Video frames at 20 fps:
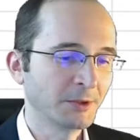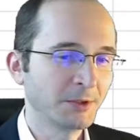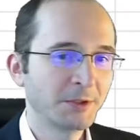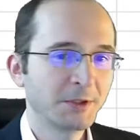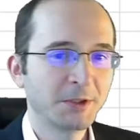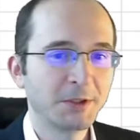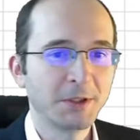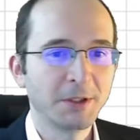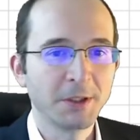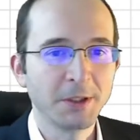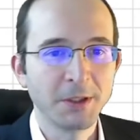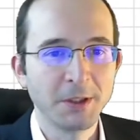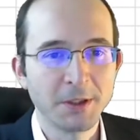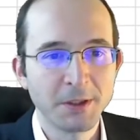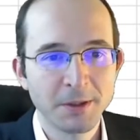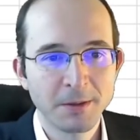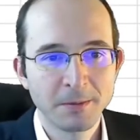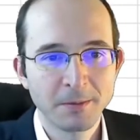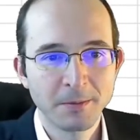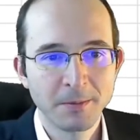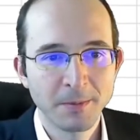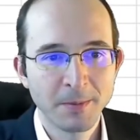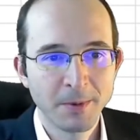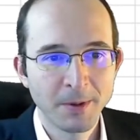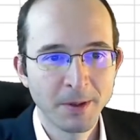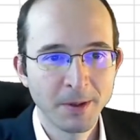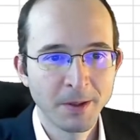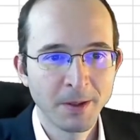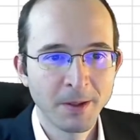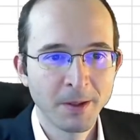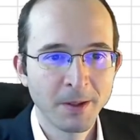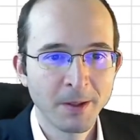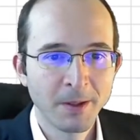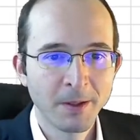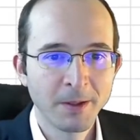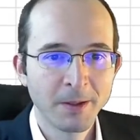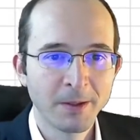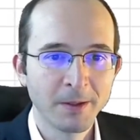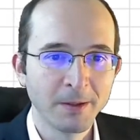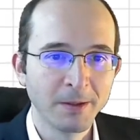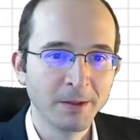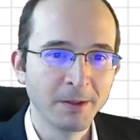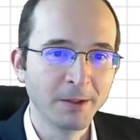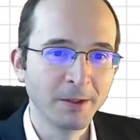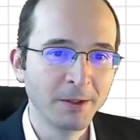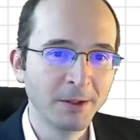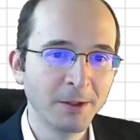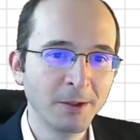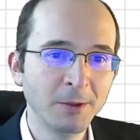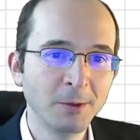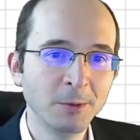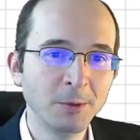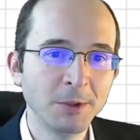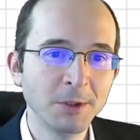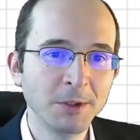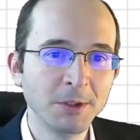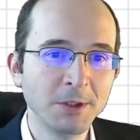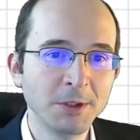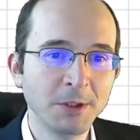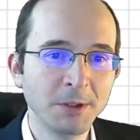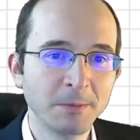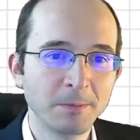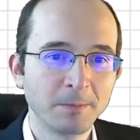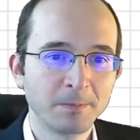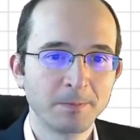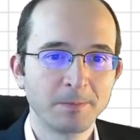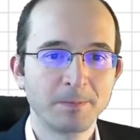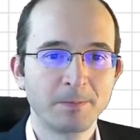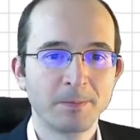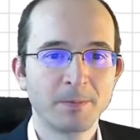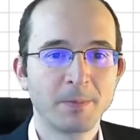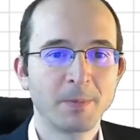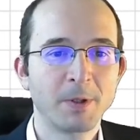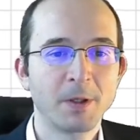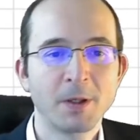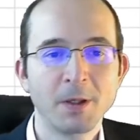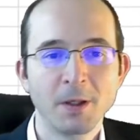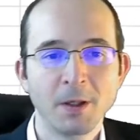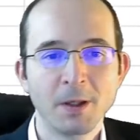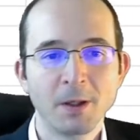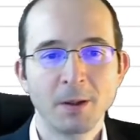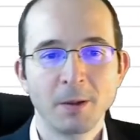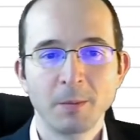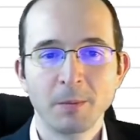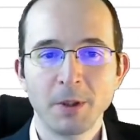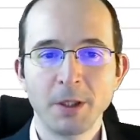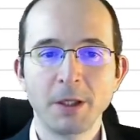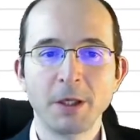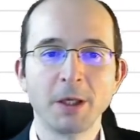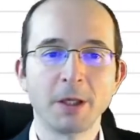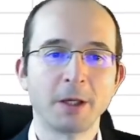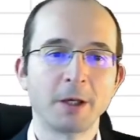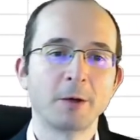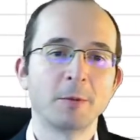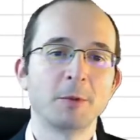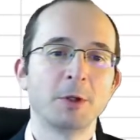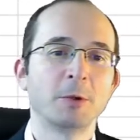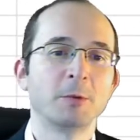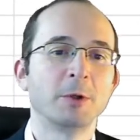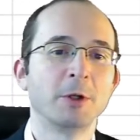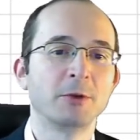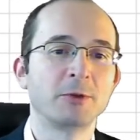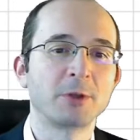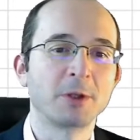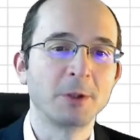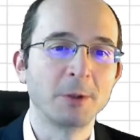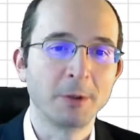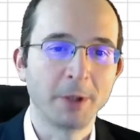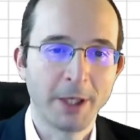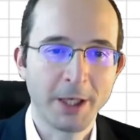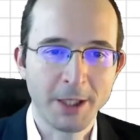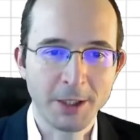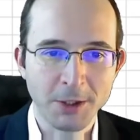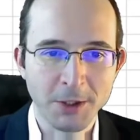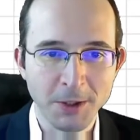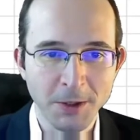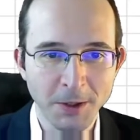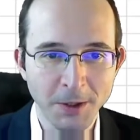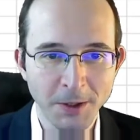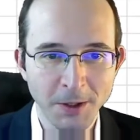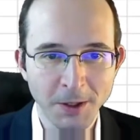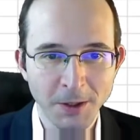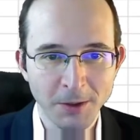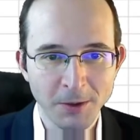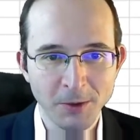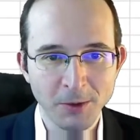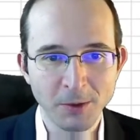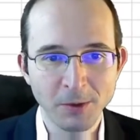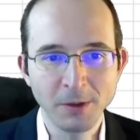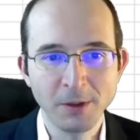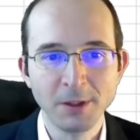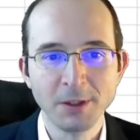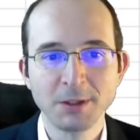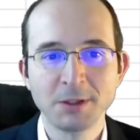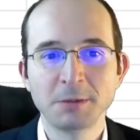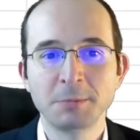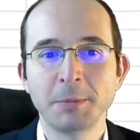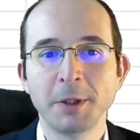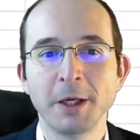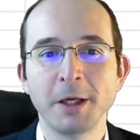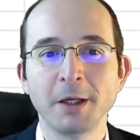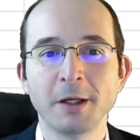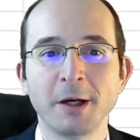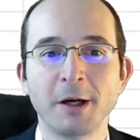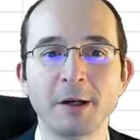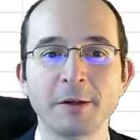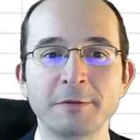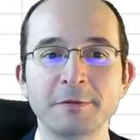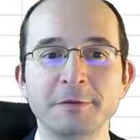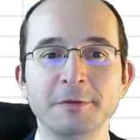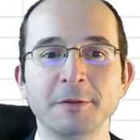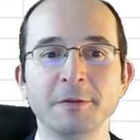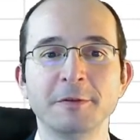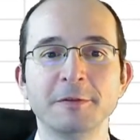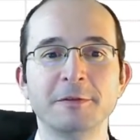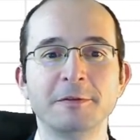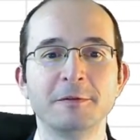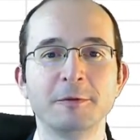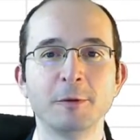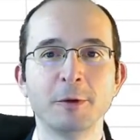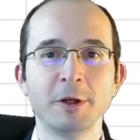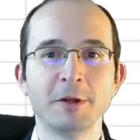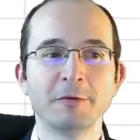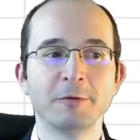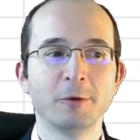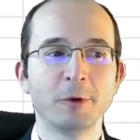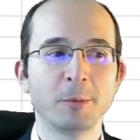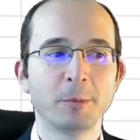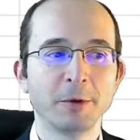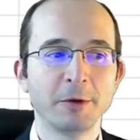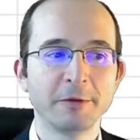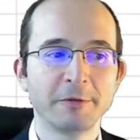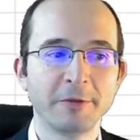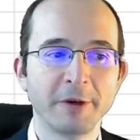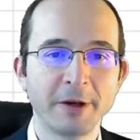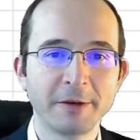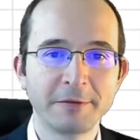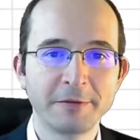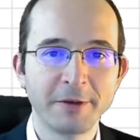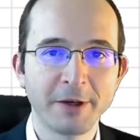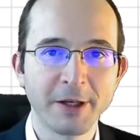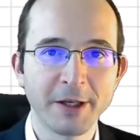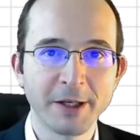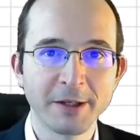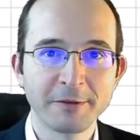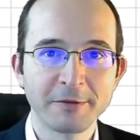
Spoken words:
state UDD. But again, how many ways can you actually get to this payoff of 44.55?